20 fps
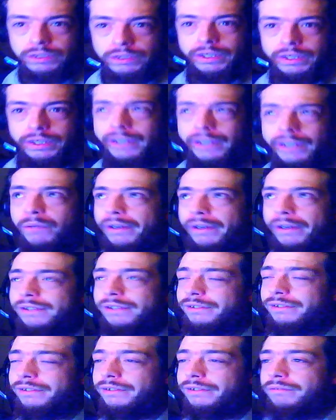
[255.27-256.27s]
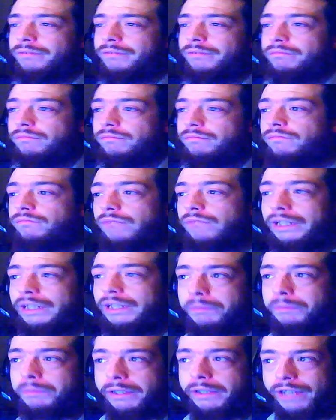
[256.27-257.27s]
Anyways,
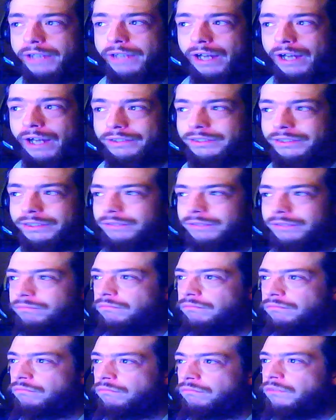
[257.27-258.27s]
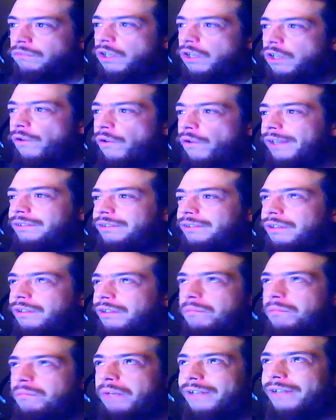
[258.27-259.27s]
that's my thoughts. Oh, and
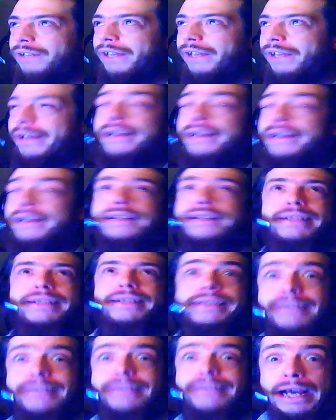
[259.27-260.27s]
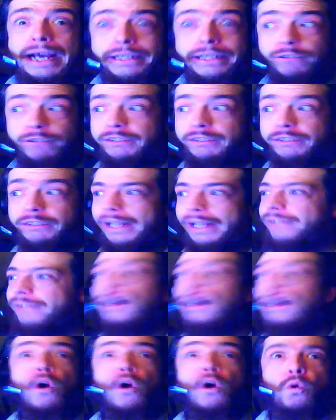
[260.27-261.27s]
because I downloaded and
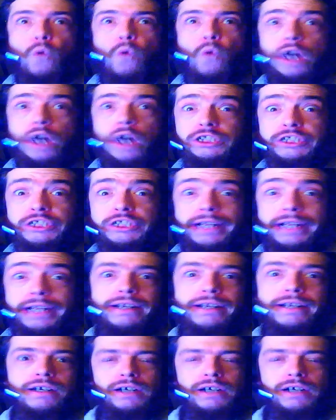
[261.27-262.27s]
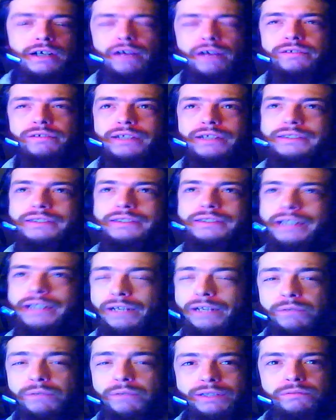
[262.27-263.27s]
watched it outside of the
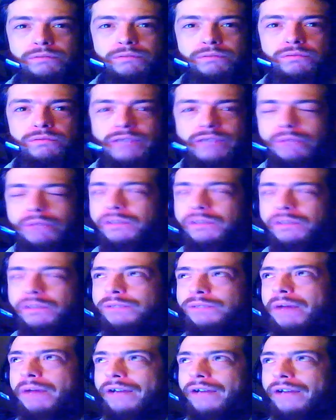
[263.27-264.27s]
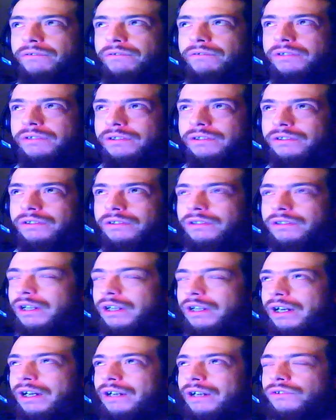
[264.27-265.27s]
Netflix pattern,
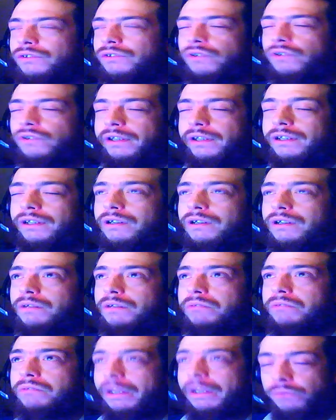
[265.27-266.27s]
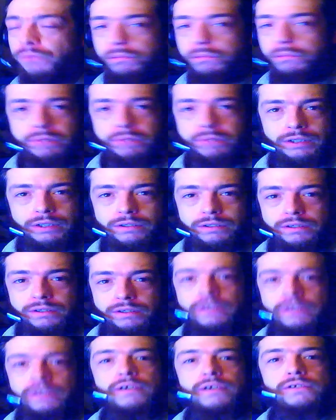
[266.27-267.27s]
sorry, platform.
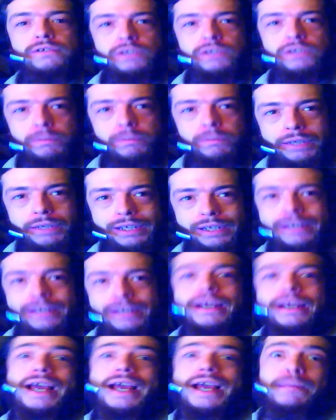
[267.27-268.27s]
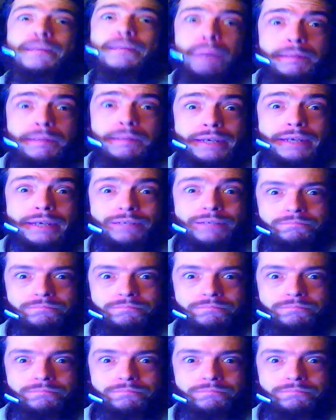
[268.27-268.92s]
Sue me and bite me.